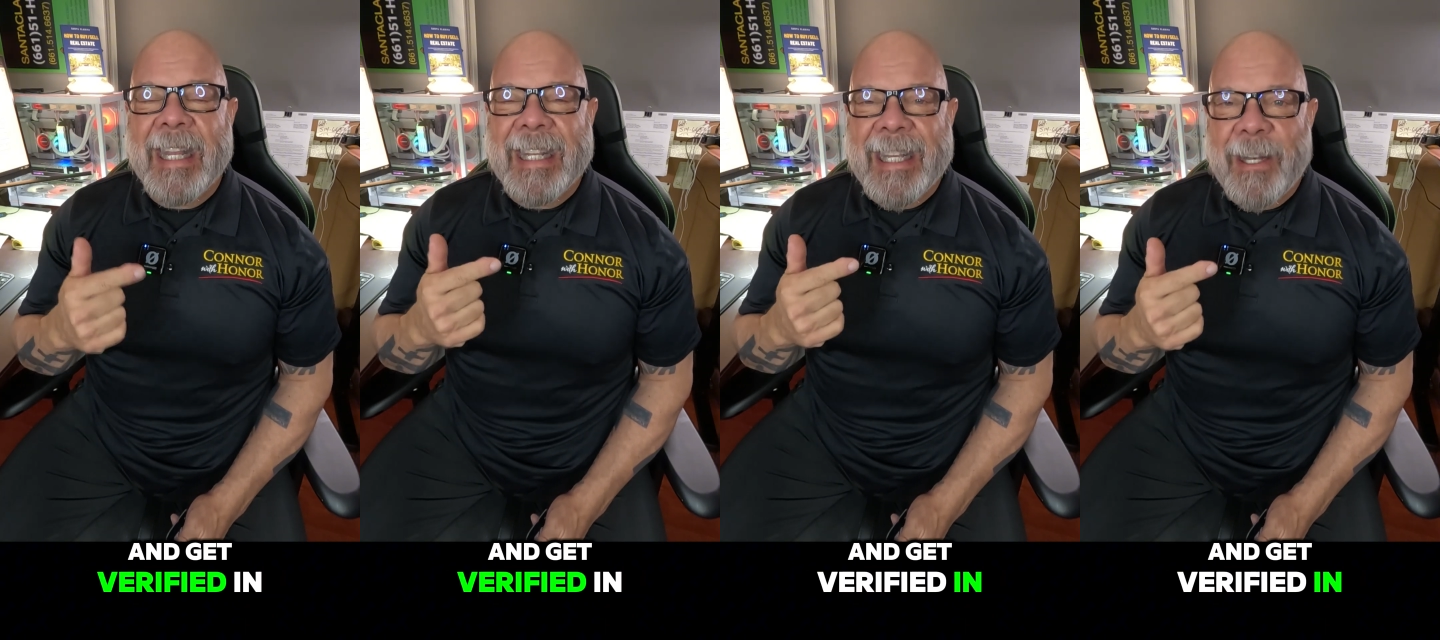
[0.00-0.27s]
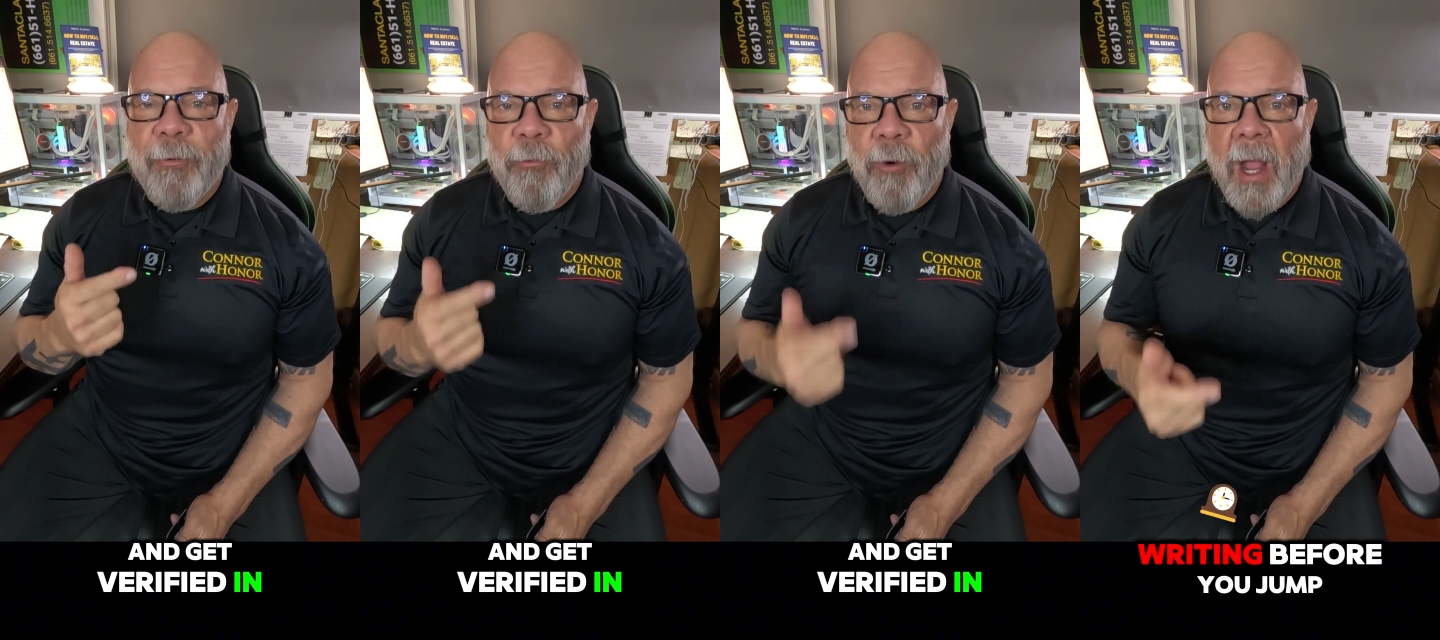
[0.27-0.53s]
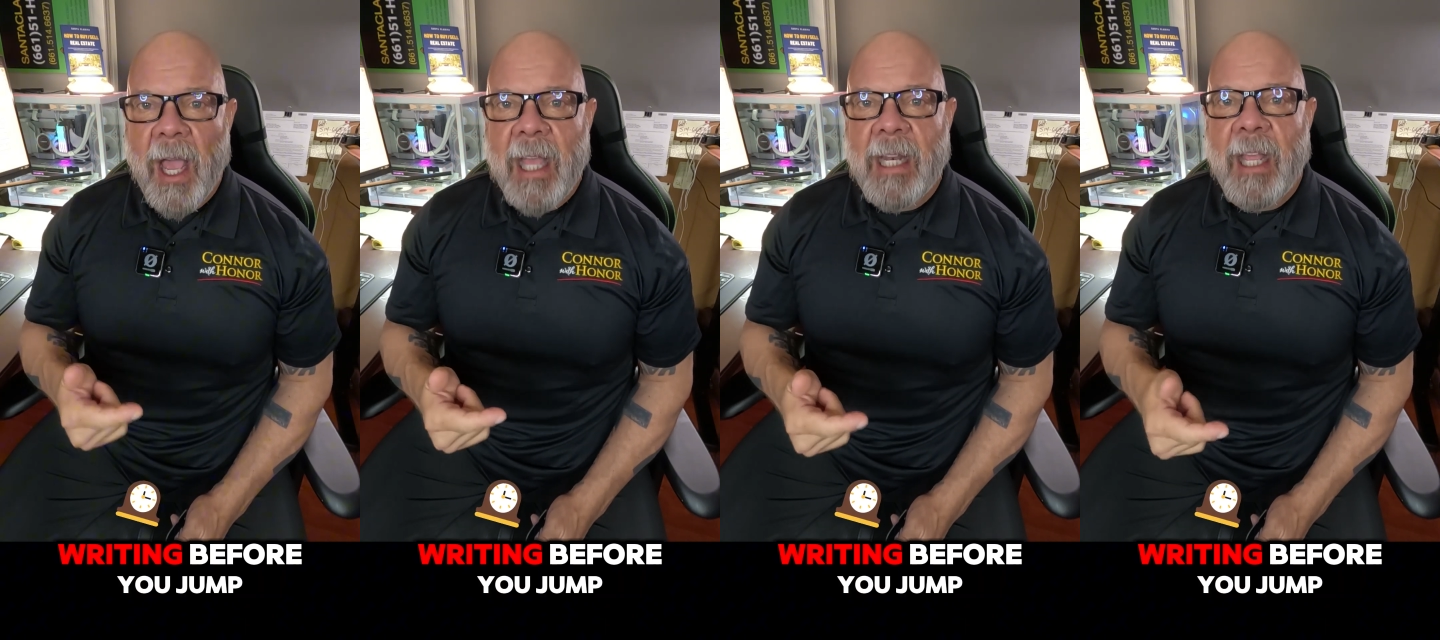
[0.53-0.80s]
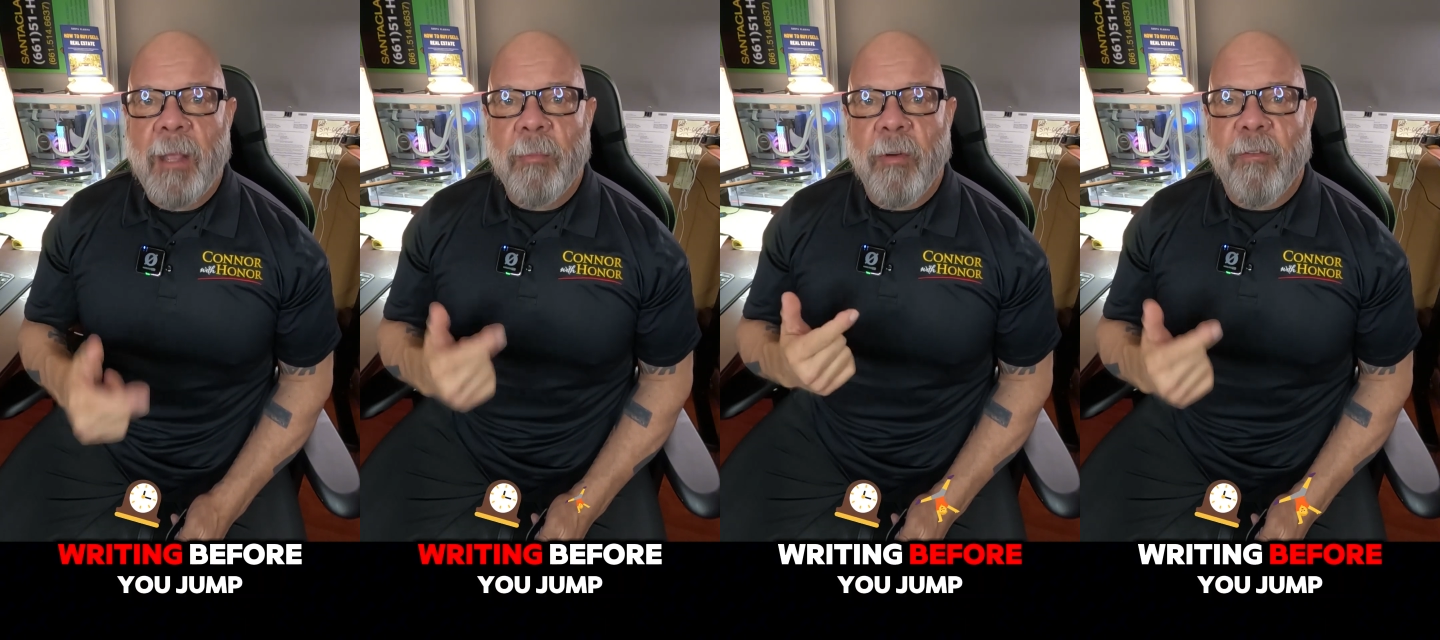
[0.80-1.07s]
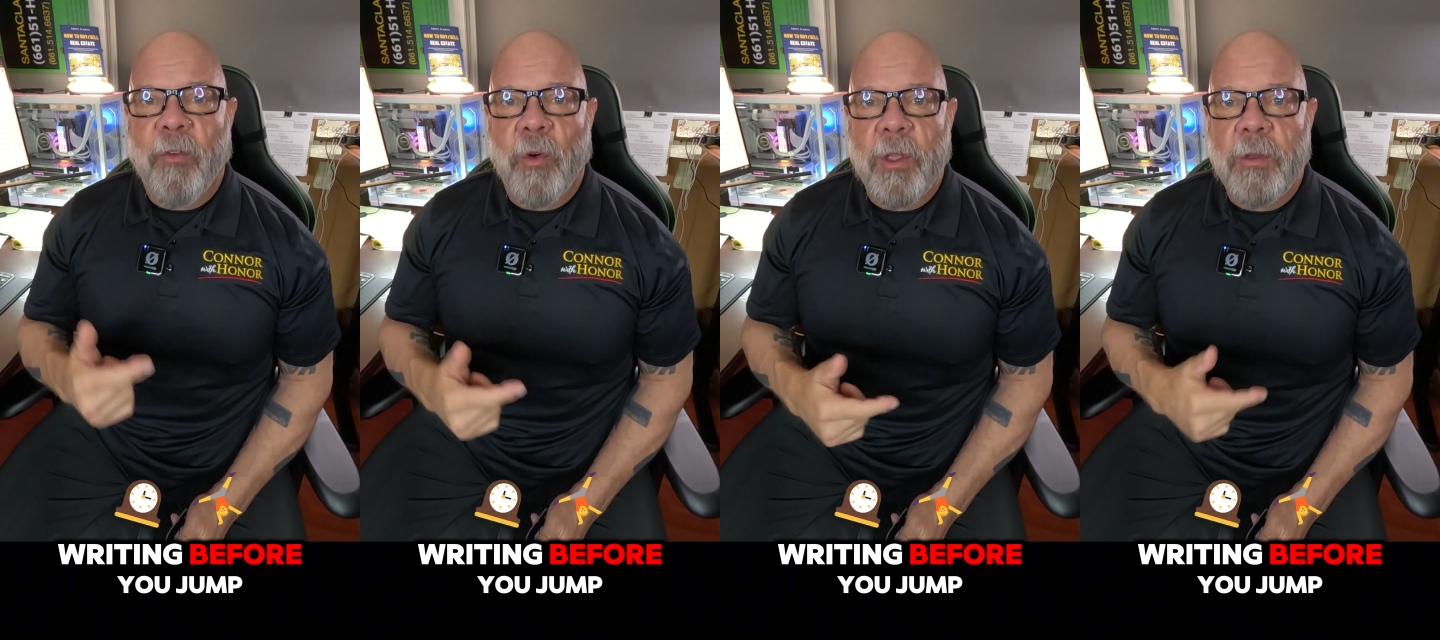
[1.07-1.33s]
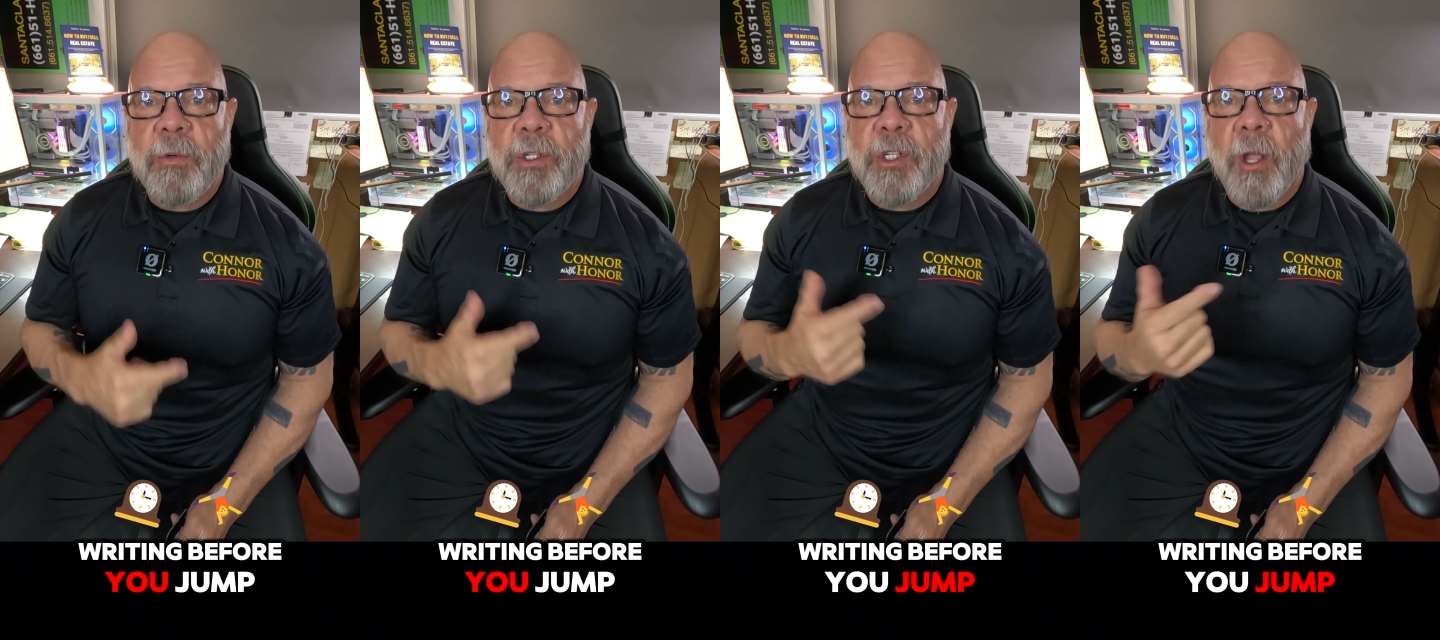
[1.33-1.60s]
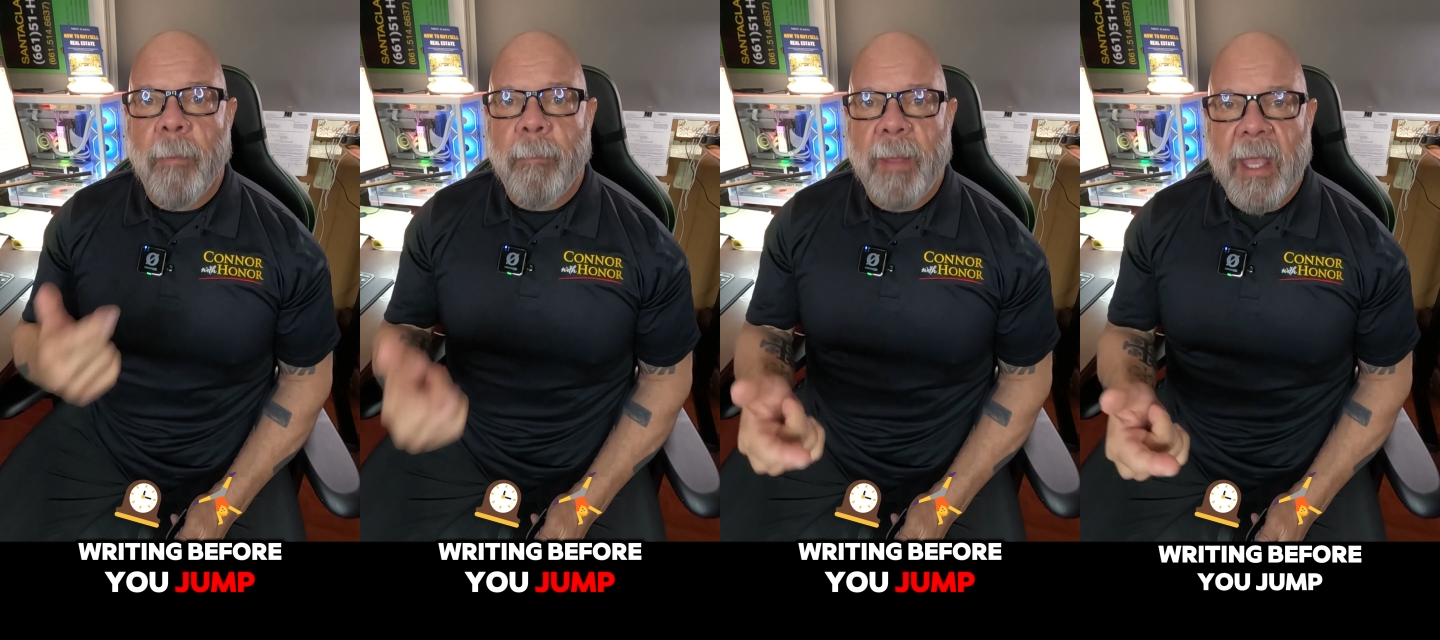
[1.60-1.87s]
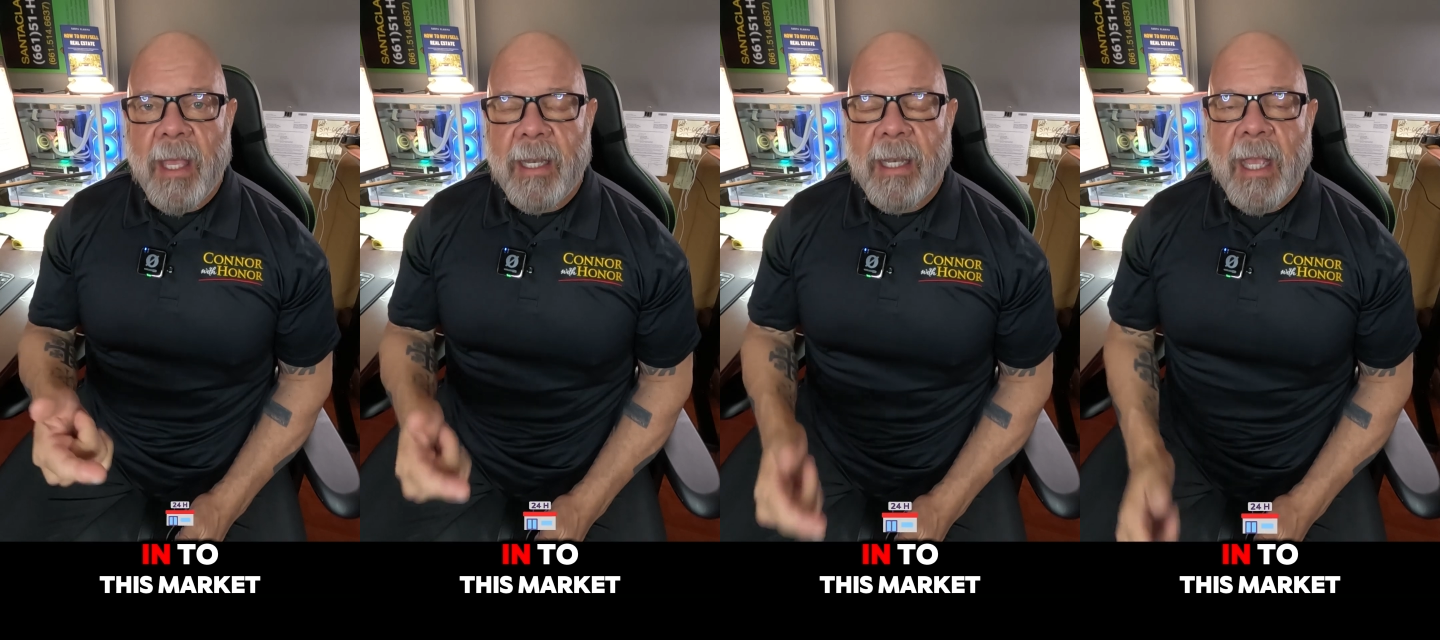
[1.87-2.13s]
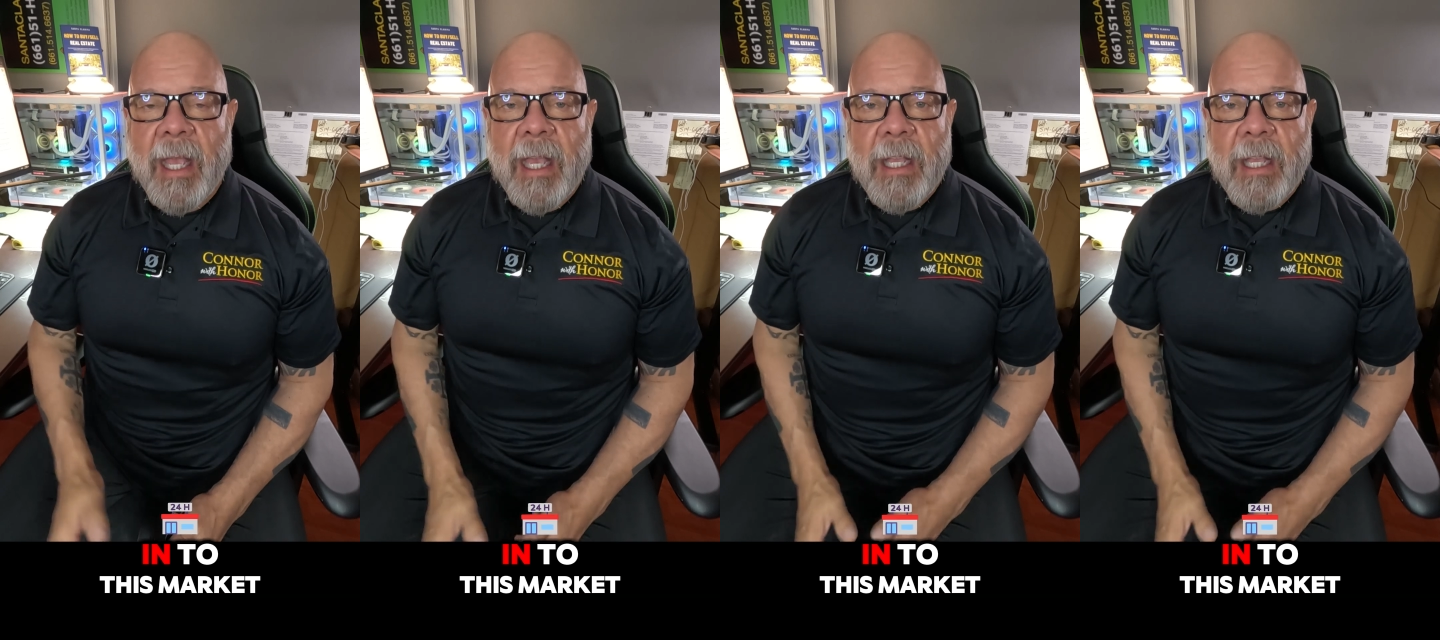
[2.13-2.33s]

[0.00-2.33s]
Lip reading: in writing before you jump in